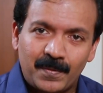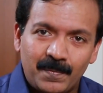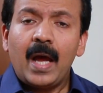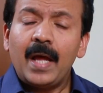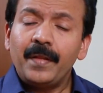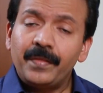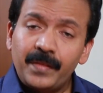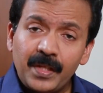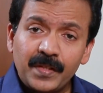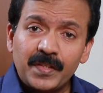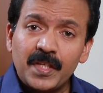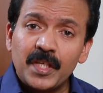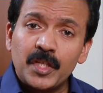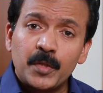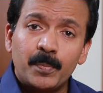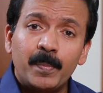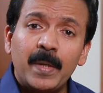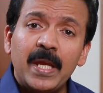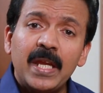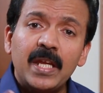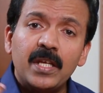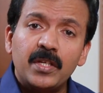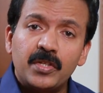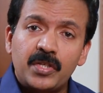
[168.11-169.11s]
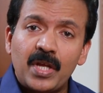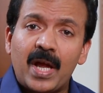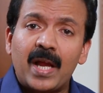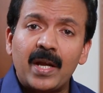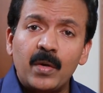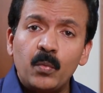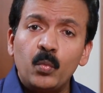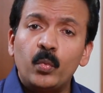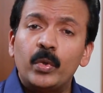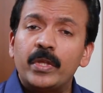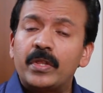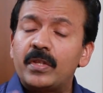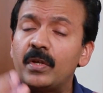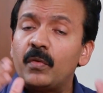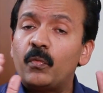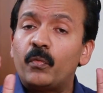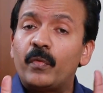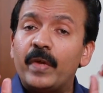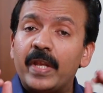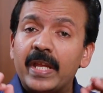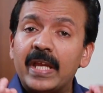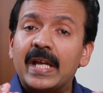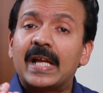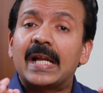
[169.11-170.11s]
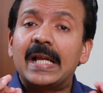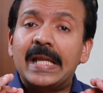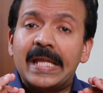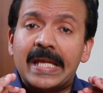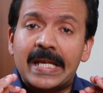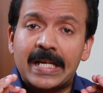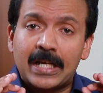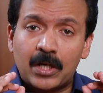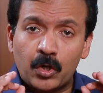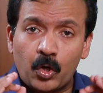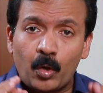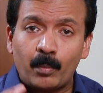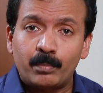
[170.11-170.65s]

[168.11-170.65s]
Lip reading: And this is being done with a very clear-cut